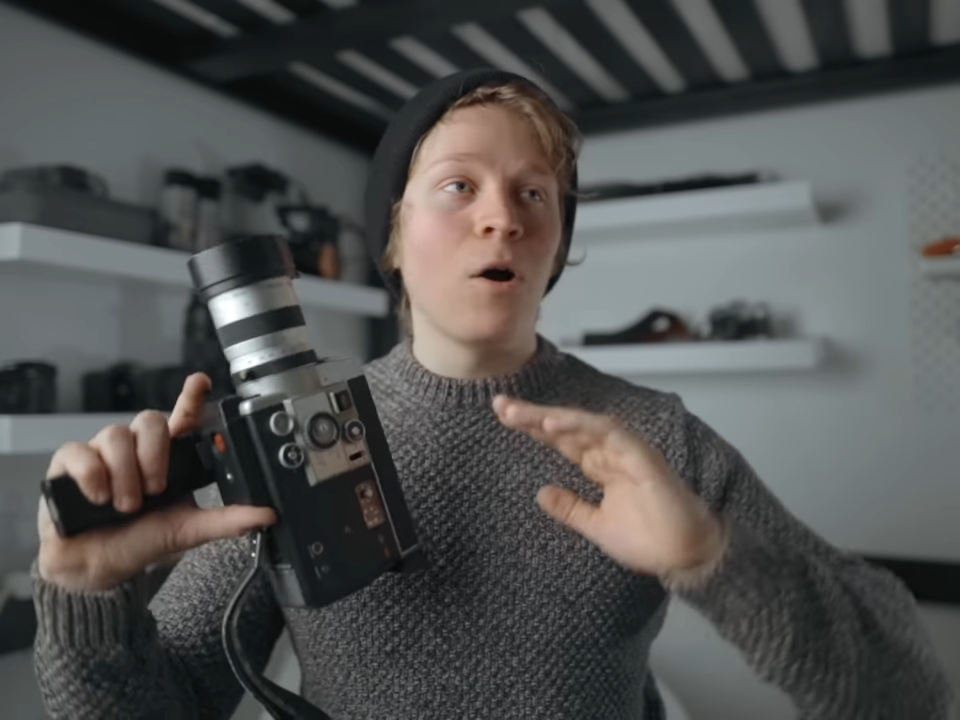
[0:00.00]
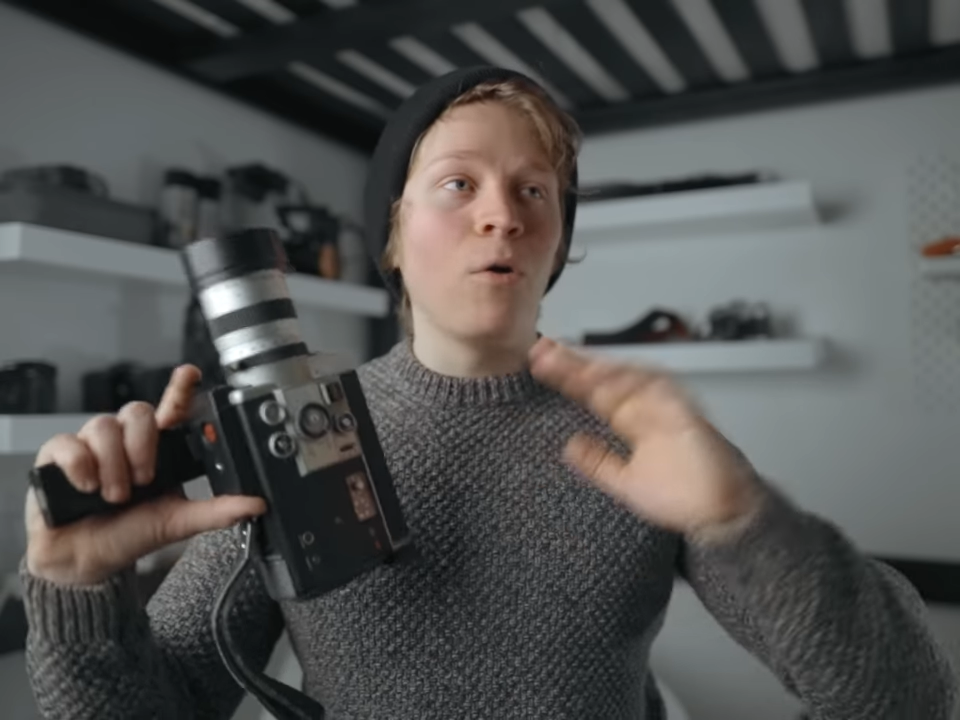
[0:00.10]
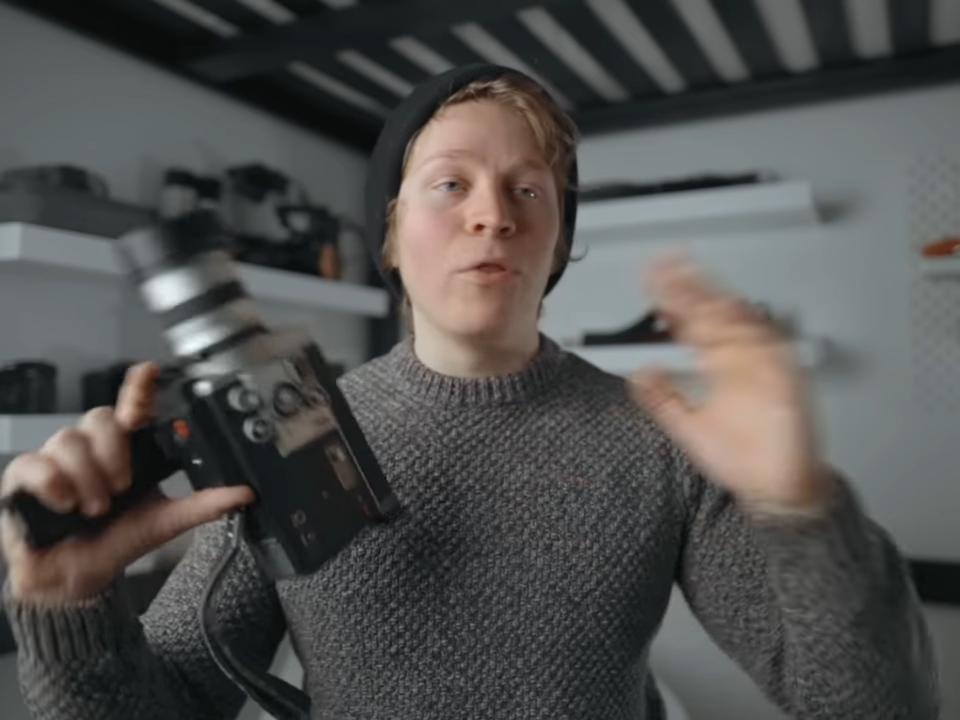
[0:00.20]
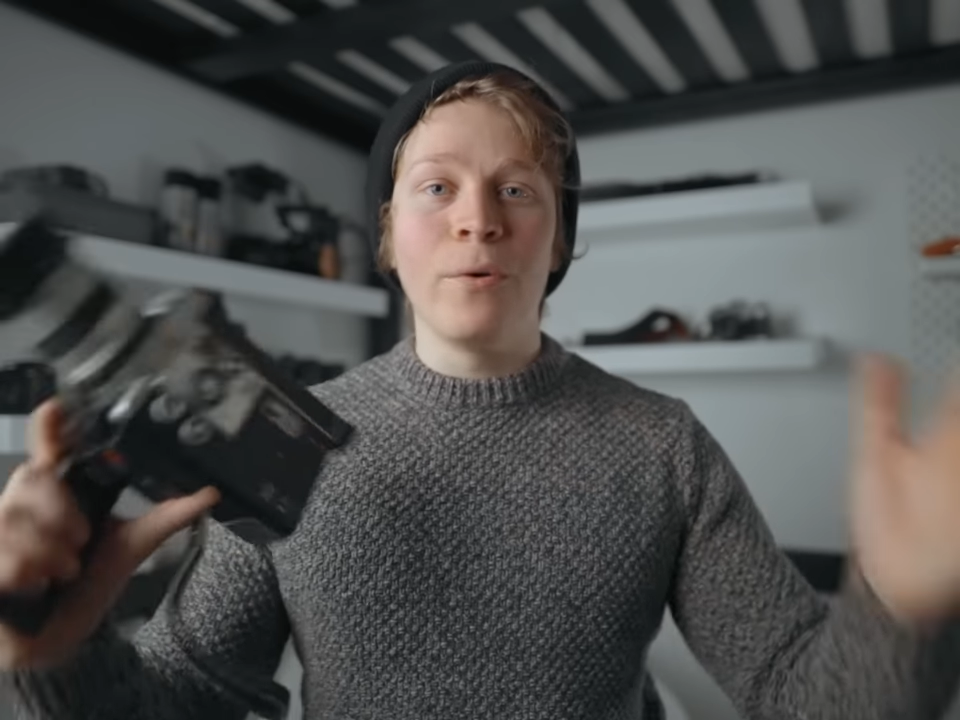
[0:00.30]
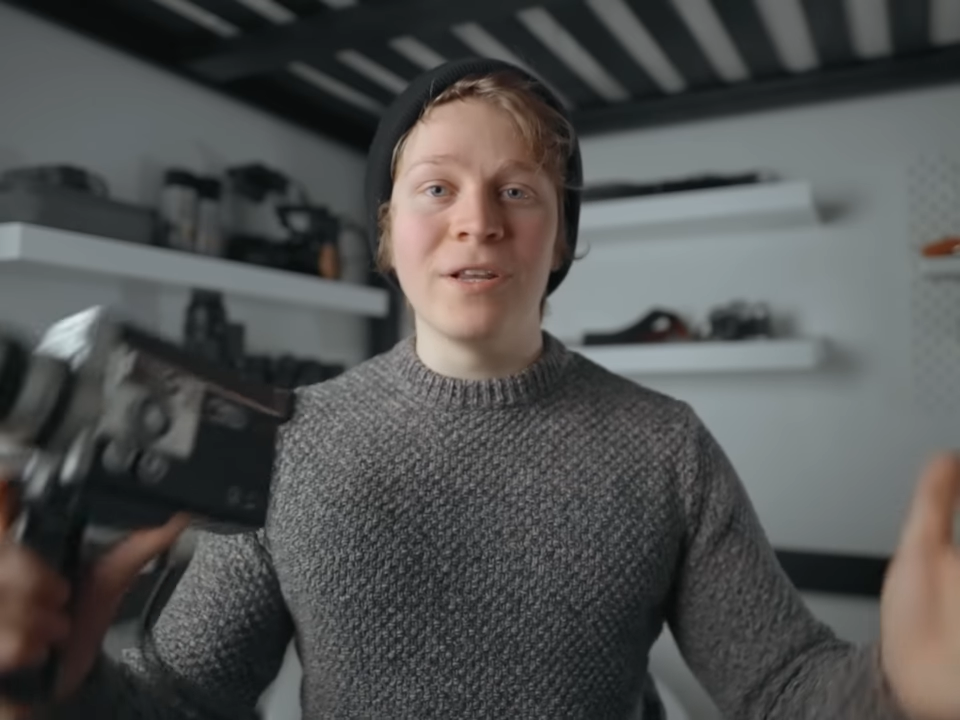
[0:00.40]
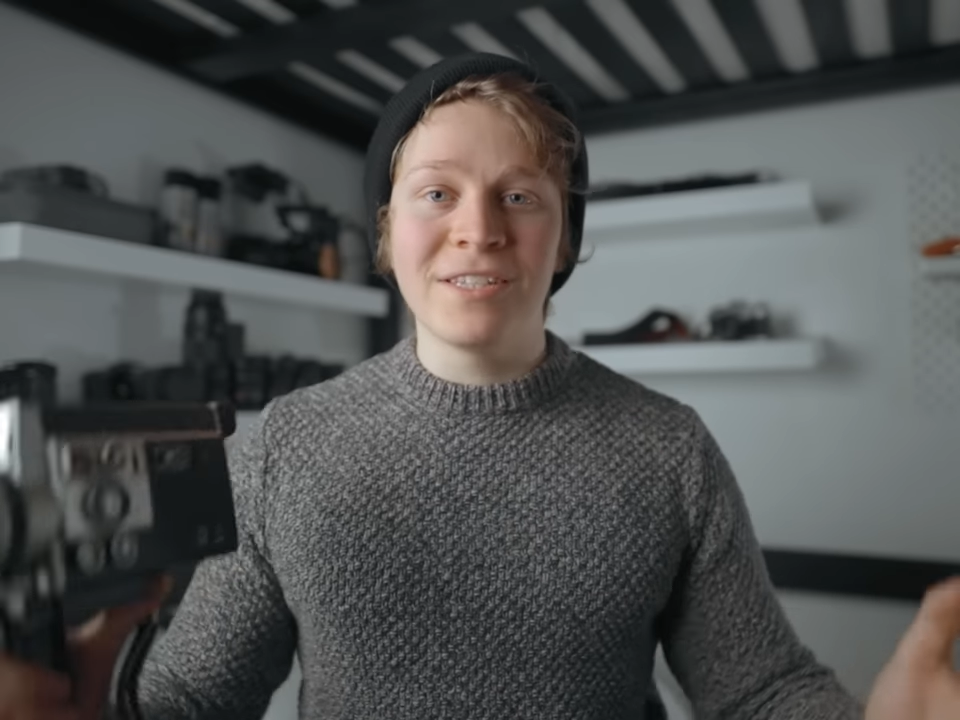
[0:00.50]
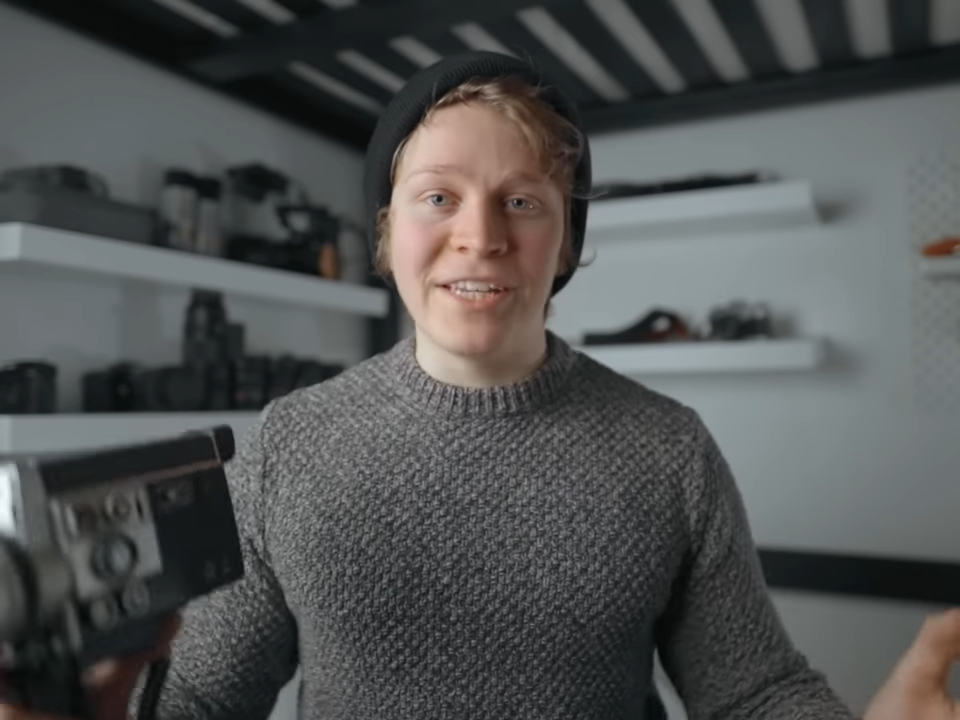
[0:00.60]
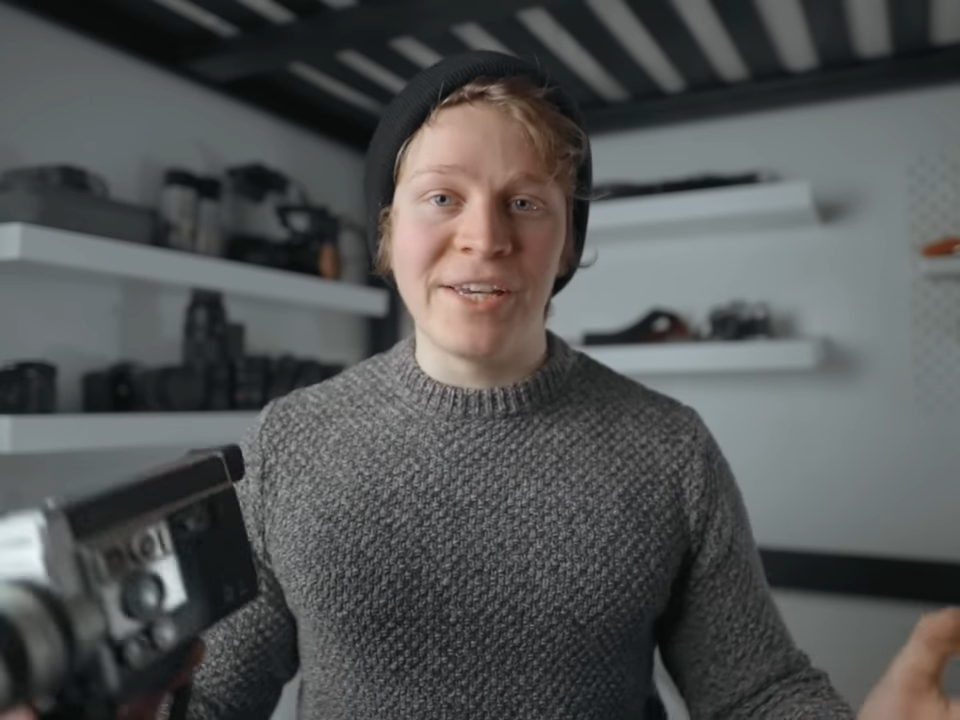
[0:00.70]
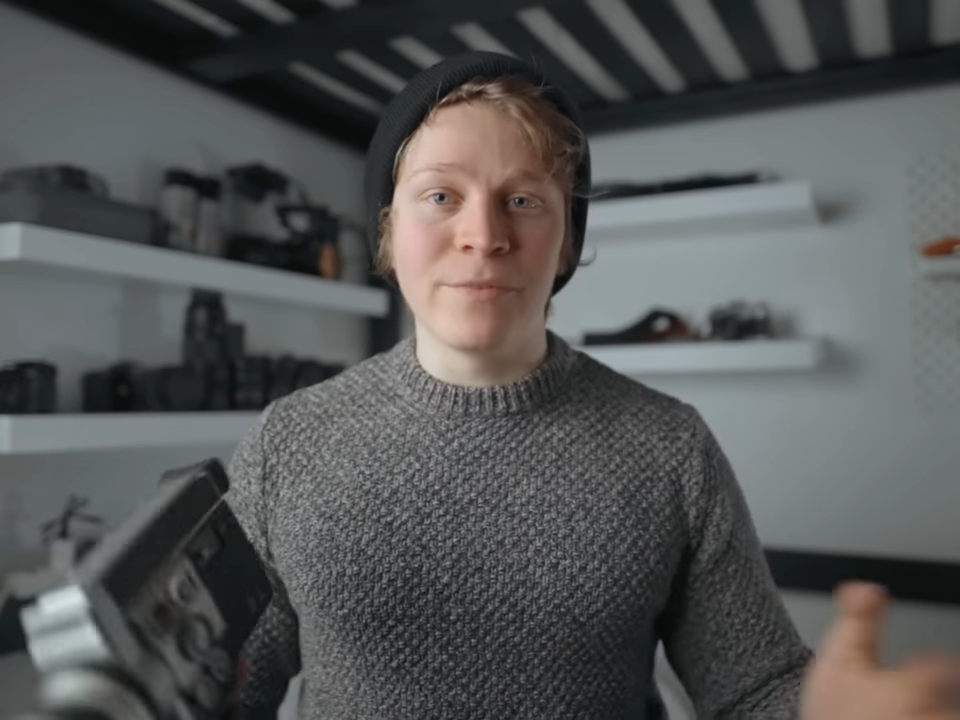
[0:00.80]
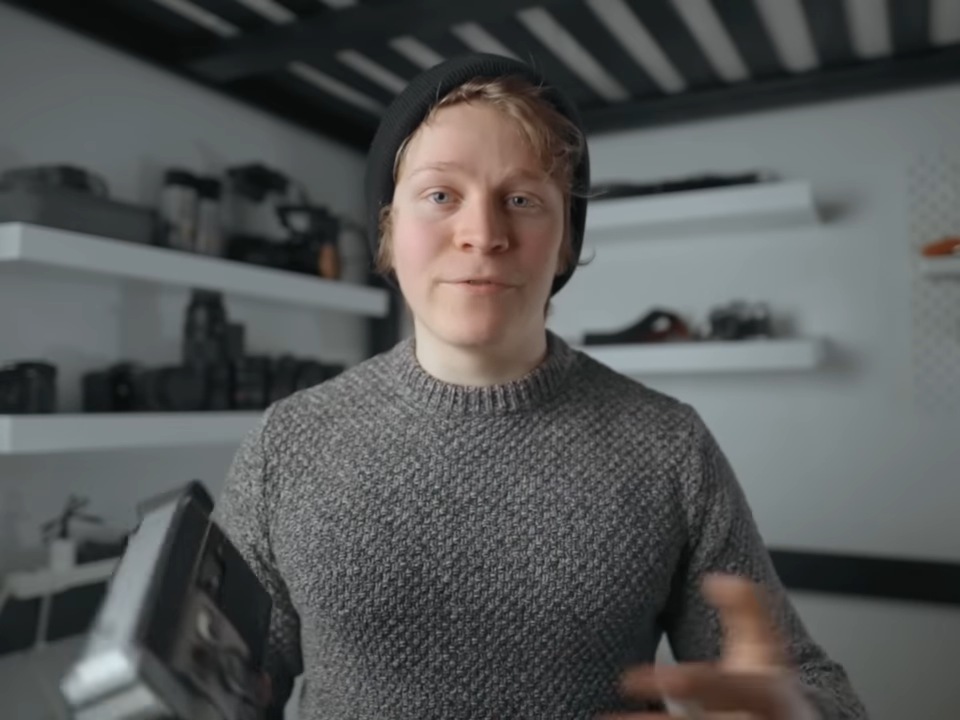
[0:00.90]
although it
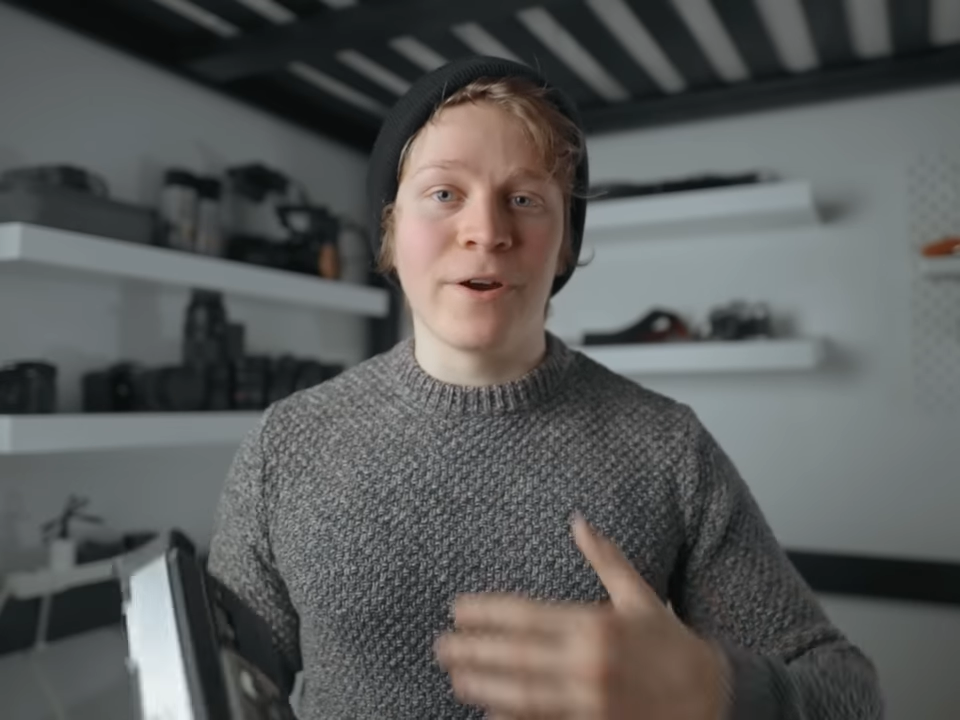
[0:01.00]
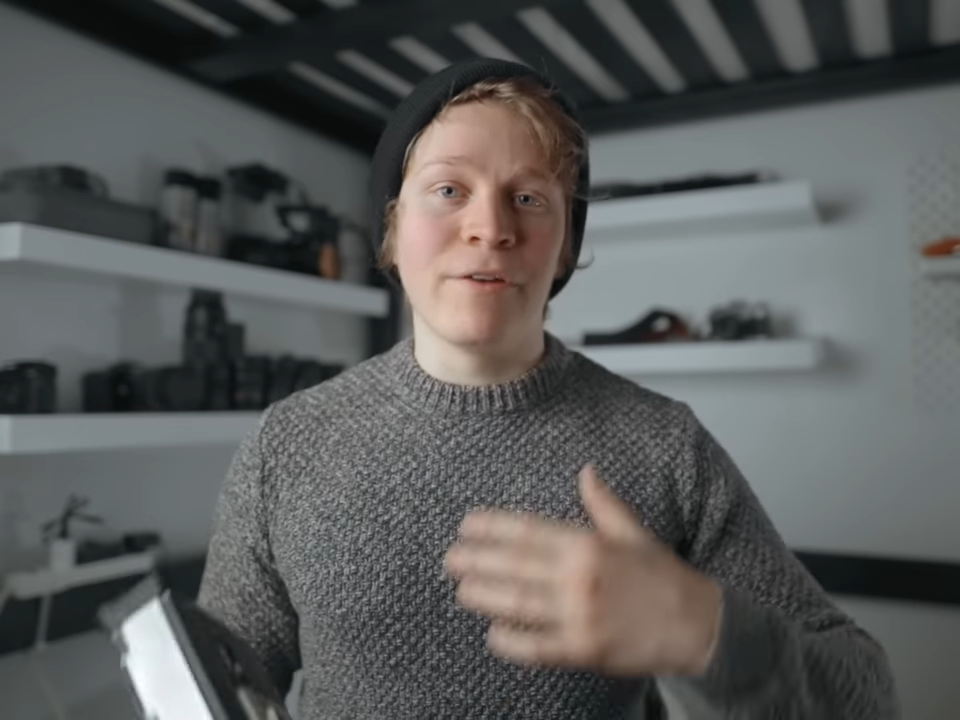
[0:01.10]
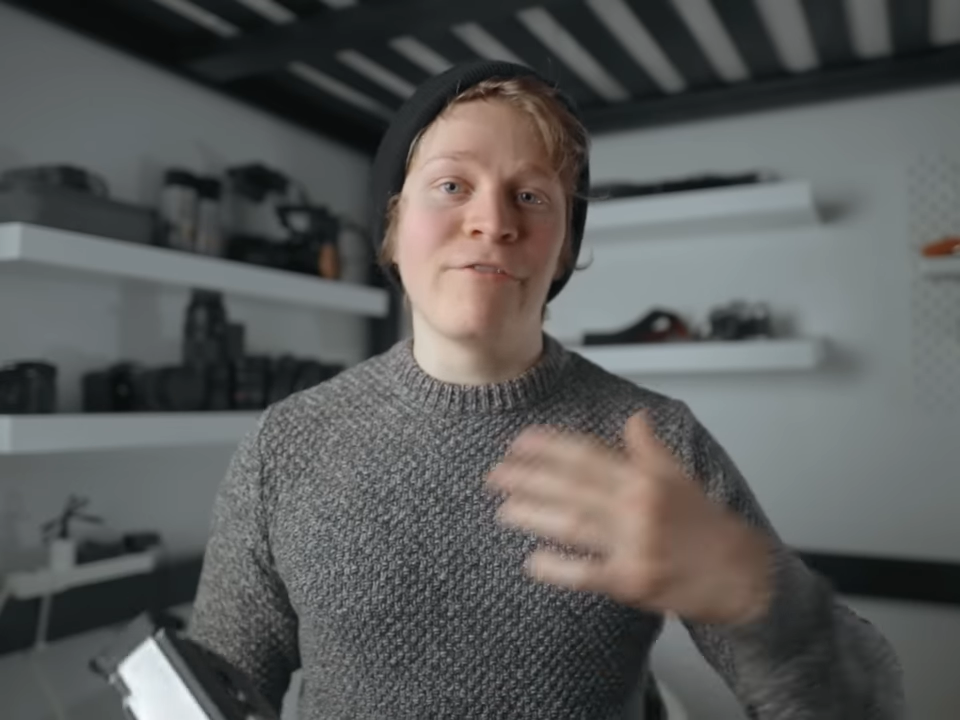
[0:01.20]
seems very